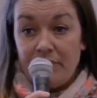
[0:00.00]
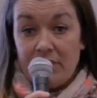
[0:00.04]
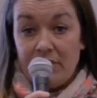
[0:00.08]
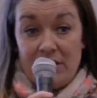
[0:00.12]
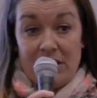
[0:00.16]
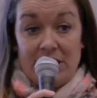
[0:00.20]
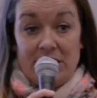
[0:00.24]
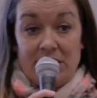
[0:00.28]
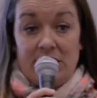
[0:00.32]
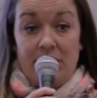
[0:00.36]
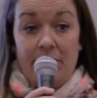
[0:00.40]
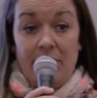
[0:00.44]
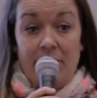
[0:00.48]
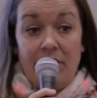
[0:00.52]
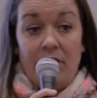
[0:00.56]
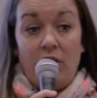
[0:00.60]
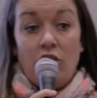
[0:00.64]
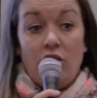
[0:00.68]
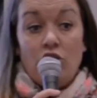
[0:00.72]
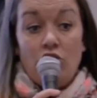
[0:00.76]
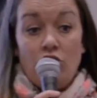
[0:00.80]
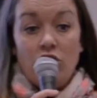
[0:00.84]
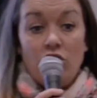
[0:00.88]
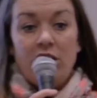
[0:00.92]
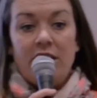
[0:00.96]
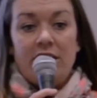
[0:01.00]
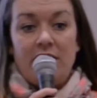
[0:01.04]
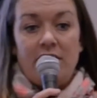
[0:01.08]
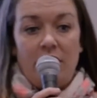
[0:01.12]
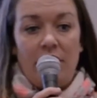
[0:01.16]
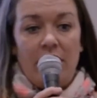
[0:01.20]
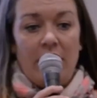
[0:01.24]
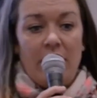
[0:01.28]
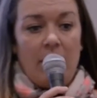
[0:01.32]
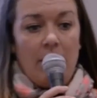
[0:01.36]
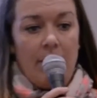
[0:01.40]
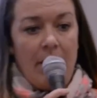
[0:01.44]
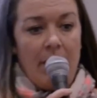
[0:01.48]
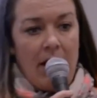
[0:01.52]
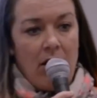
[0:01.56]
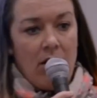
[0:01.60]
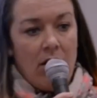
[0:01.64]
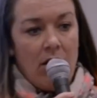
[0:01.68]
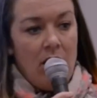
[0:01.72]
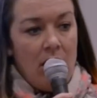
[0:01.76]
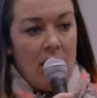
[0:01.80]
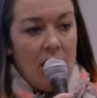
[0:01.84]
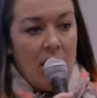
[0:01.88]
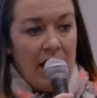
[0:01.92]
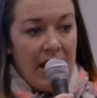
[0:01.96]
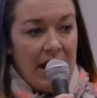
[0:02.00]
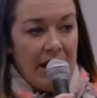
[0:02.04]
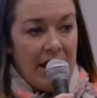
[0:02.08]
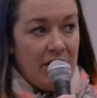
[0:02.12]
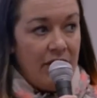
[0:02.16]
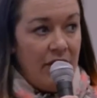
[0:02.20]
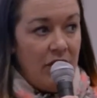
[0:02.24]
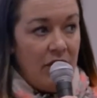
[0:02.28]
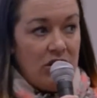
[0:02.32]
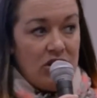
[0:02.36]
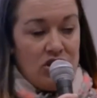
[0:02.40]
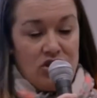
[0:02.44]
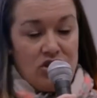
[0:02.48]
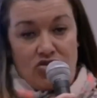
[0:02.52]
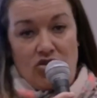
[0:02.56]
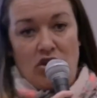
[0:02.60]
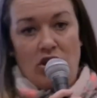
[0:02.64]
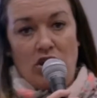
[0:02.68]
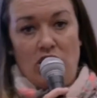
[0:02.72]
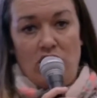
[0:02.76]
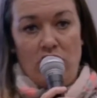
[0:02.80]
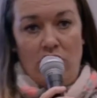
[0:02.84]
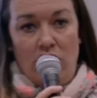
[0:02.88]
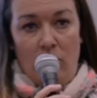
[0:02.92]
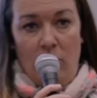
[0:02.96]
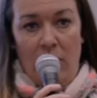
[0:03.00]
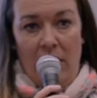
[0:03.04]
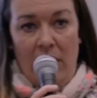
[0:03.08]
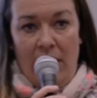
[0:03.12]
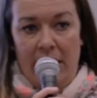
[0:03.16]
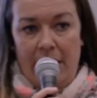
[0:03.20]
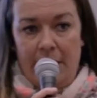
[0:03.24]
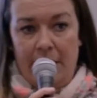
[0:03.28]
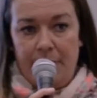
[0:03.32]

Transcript: That's something that you need to think about in a very structured way.